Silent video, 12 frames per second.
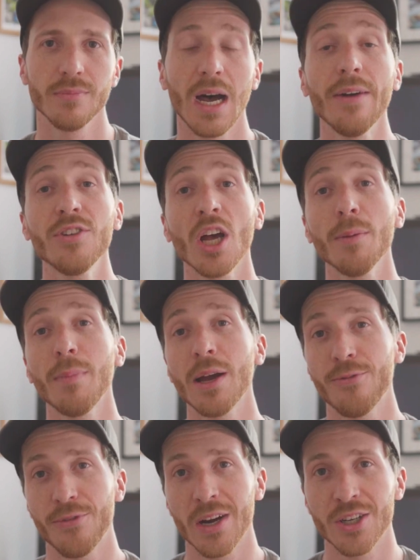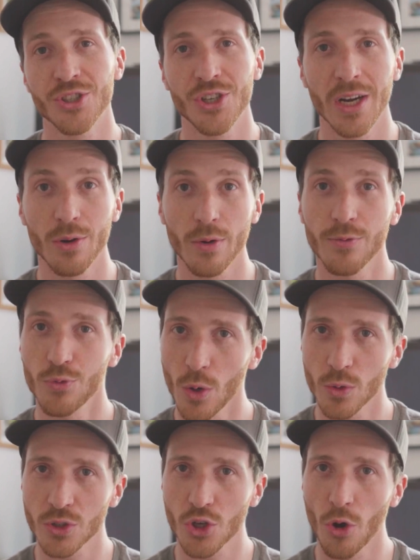I've done my fair share of
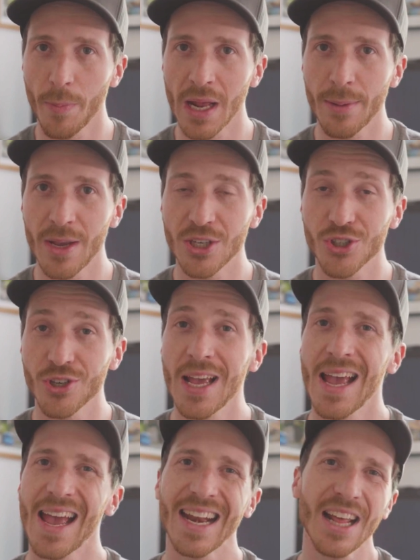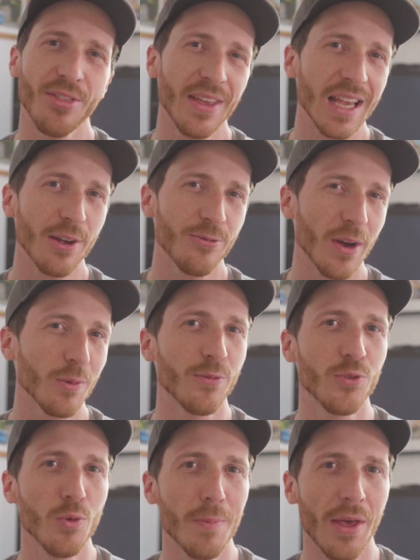rotoscope animation and I think I found a
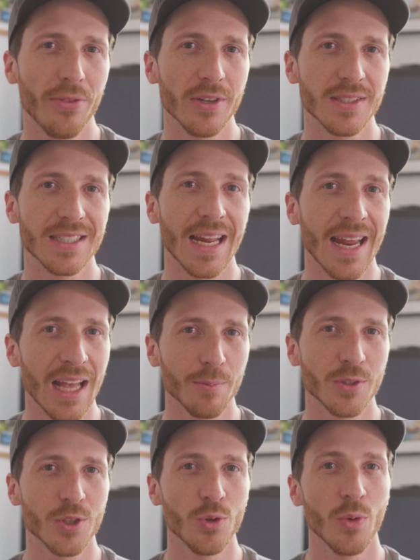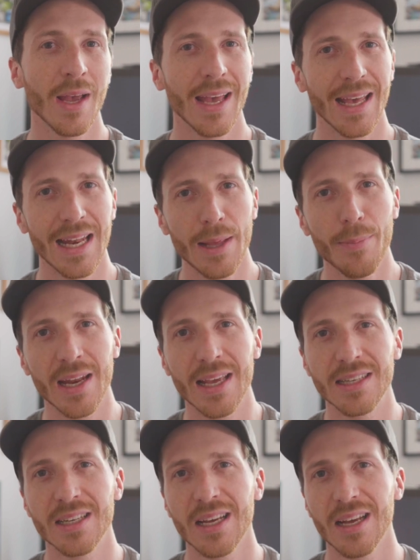few methods that help to
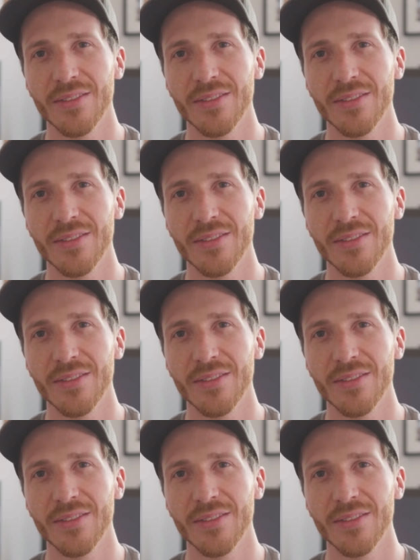eliminate